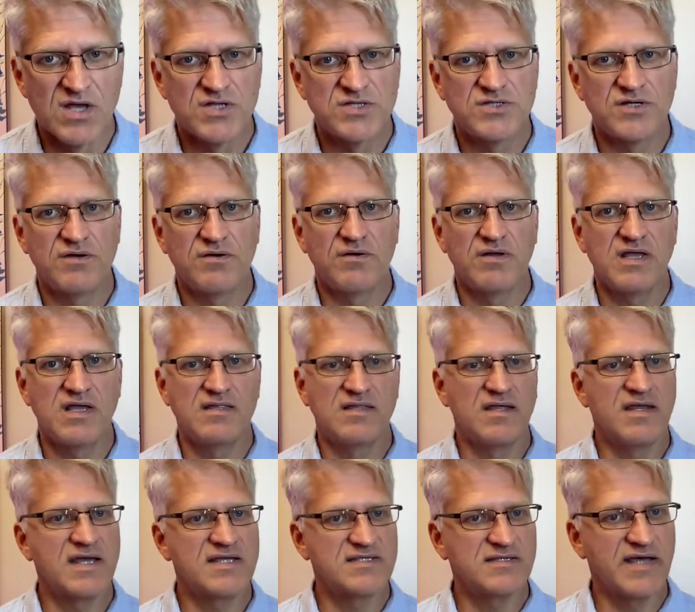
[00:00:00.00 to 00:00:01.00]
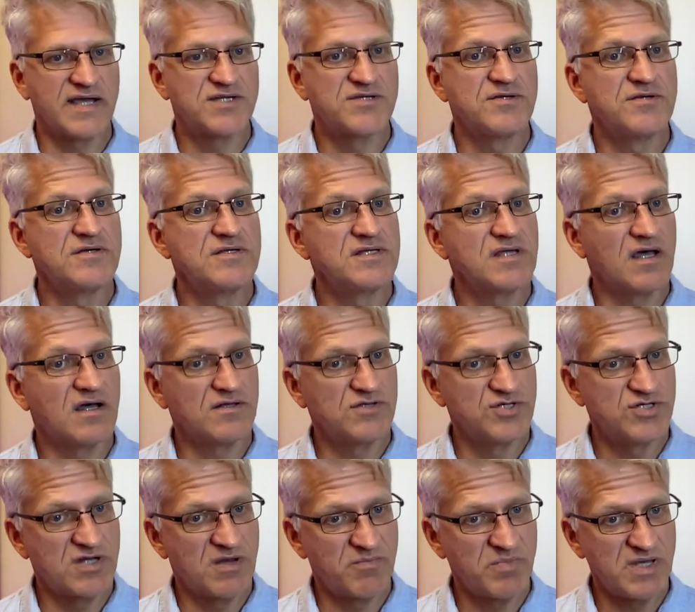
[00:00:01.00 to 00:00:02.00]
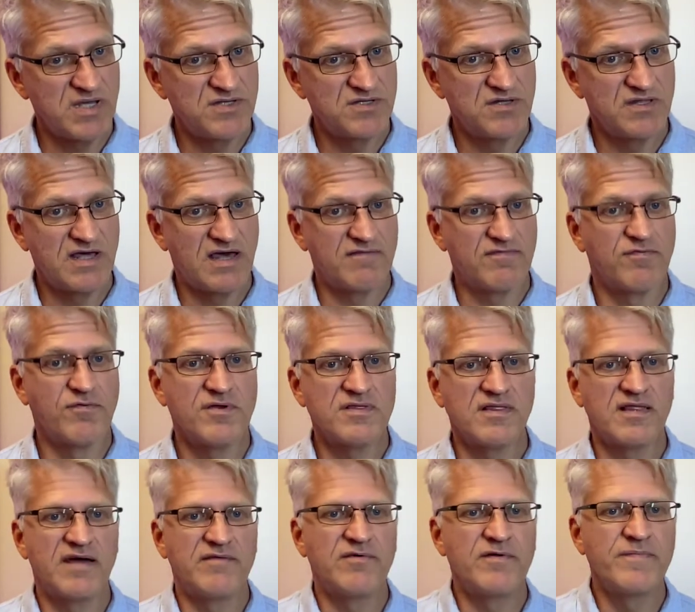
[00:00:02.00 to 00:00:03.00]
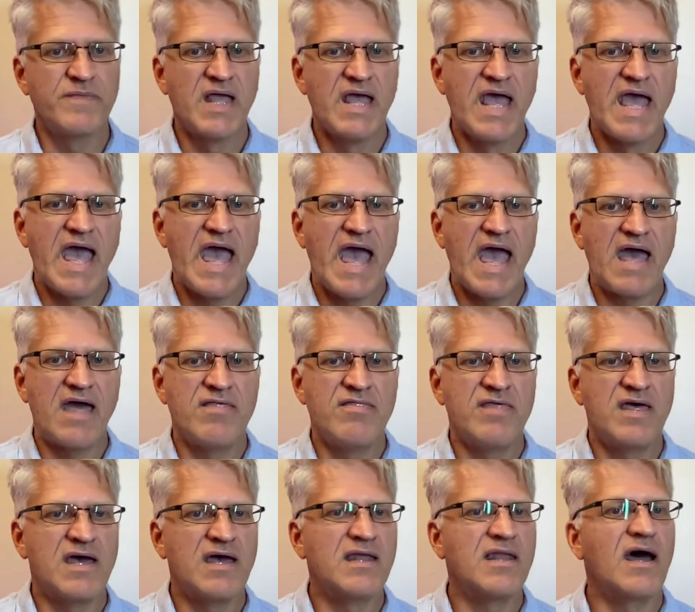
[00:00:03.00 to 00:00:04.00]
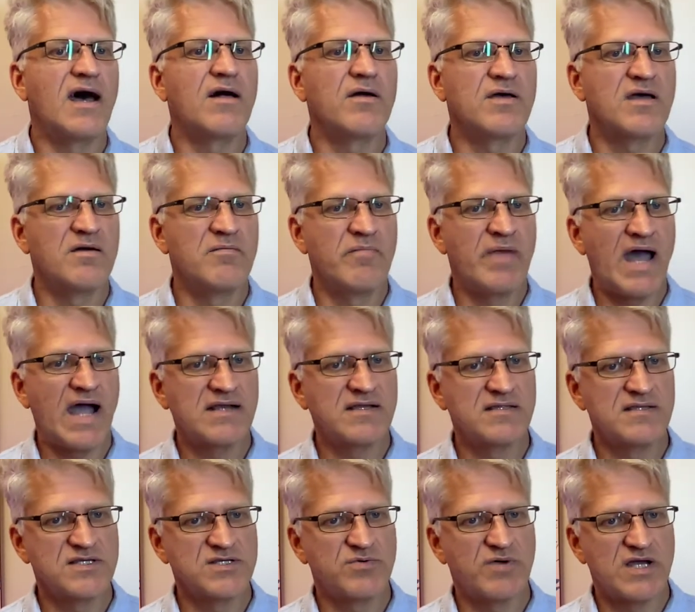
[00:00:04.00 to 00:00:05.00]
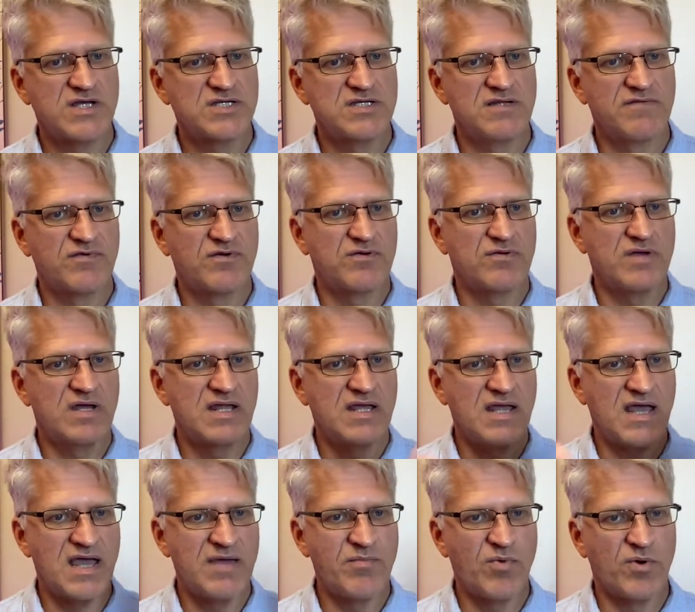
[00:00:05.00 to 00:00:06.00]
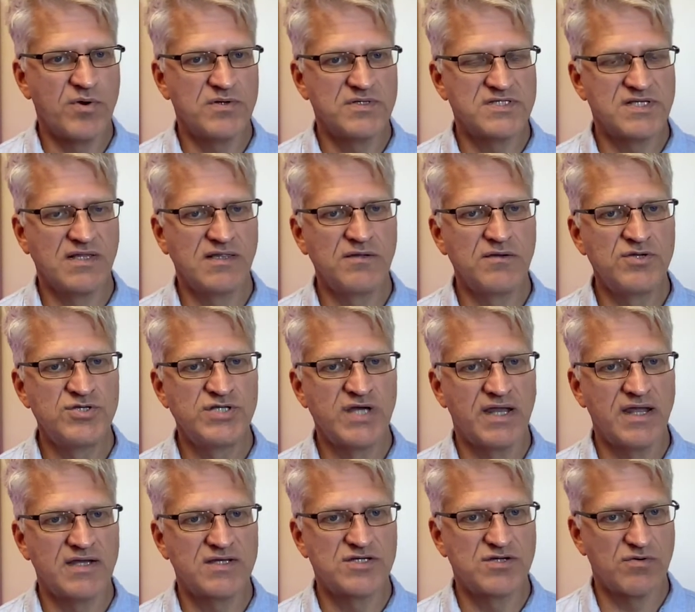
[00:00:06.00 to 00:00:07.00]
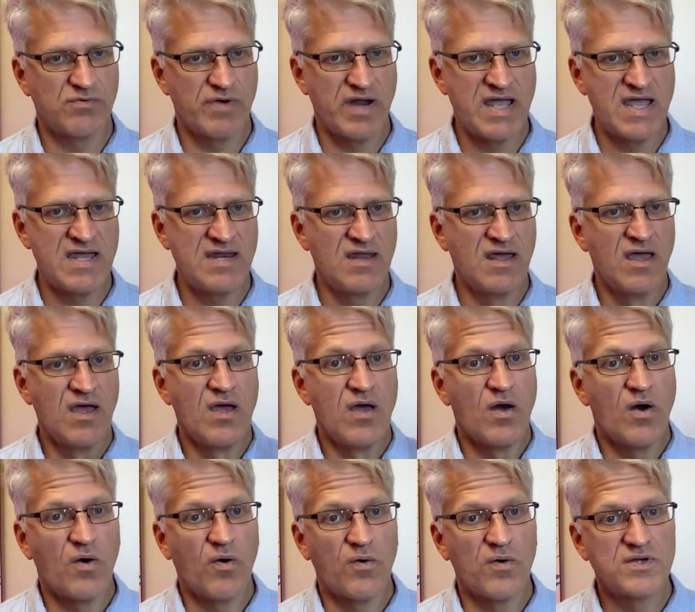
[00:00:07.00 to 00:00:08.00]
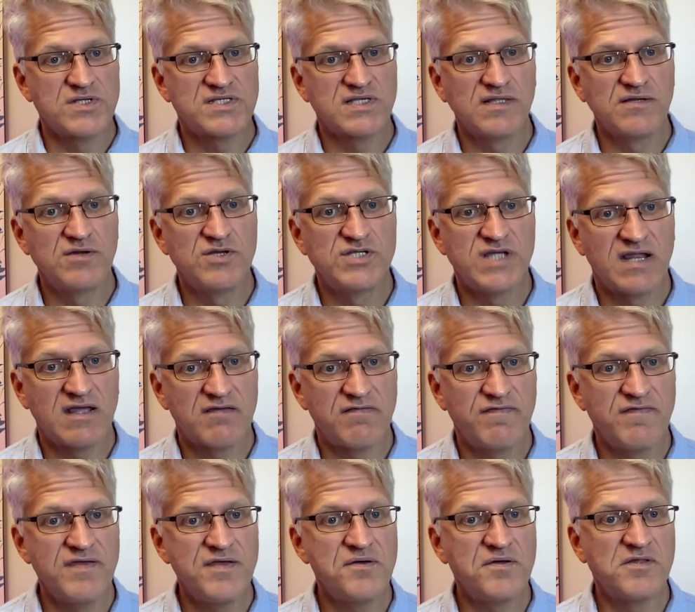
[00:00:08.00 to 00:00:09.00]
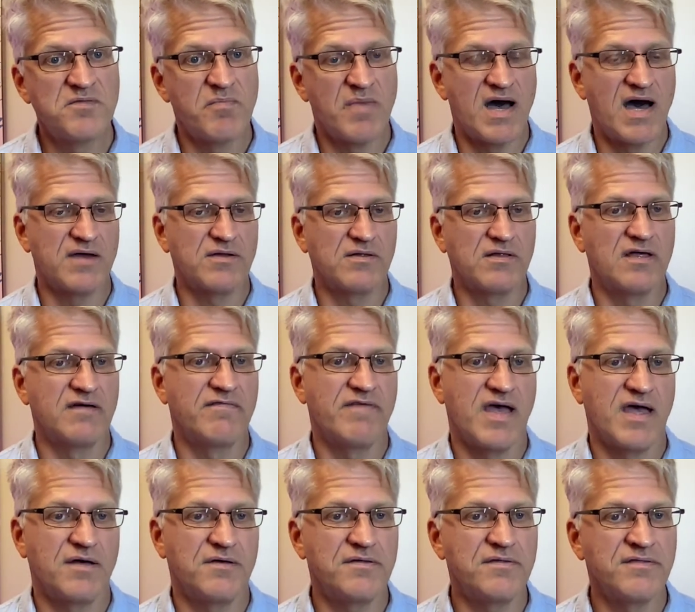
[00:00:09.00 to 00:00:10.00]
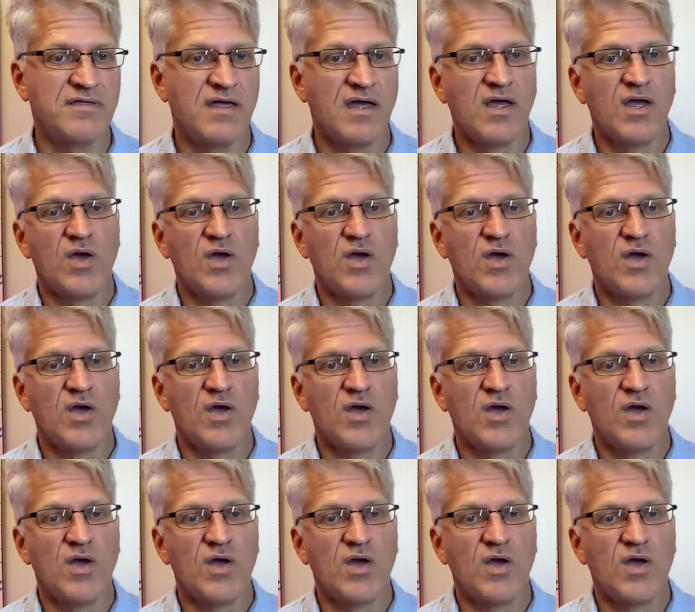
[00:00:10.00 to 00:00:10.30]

So in the next lectures, I'll jump into that fourth level, and then I'll come back to this question of creating a more salutogenic terrain or salutogenic field model of health,